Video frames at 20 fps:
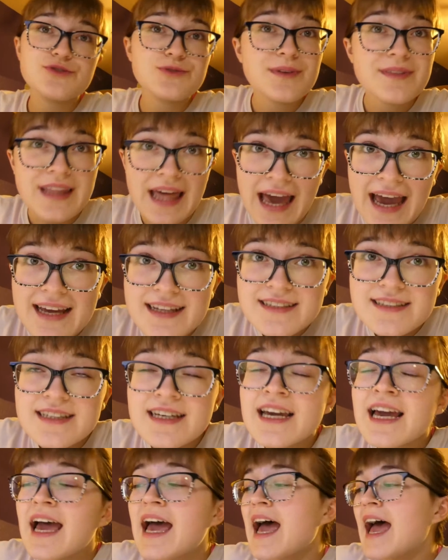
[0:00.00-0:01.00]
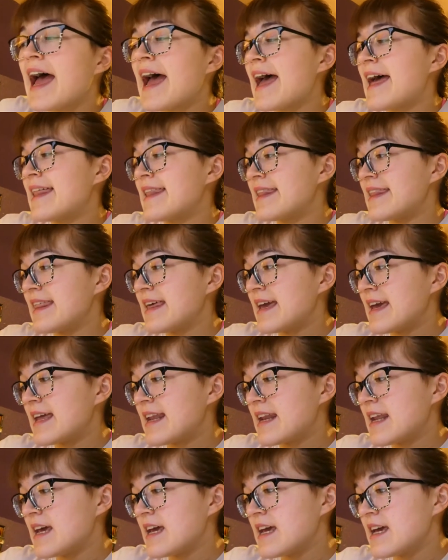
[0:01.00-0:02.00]
doing that, and
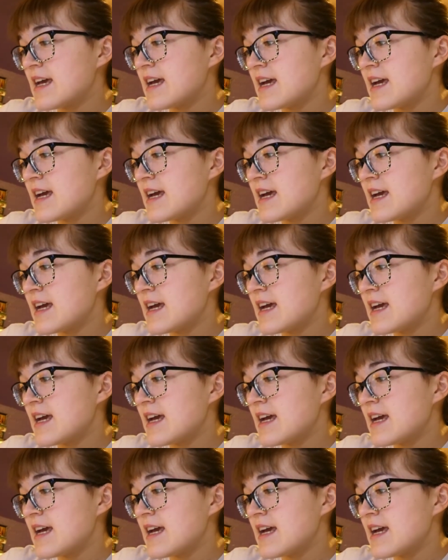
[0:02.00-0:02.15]
then